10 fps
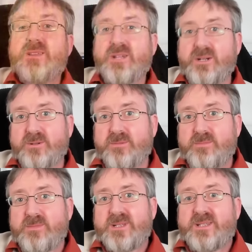So,
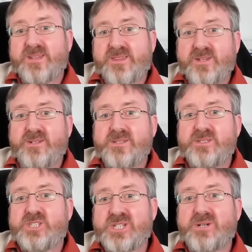the sun
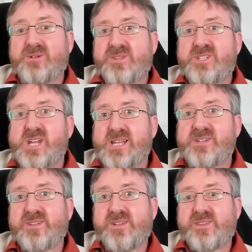shows
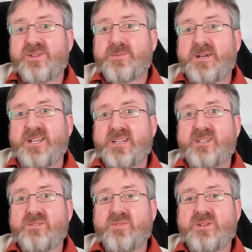changes in sunspot
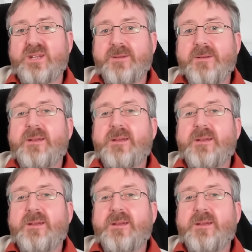activity,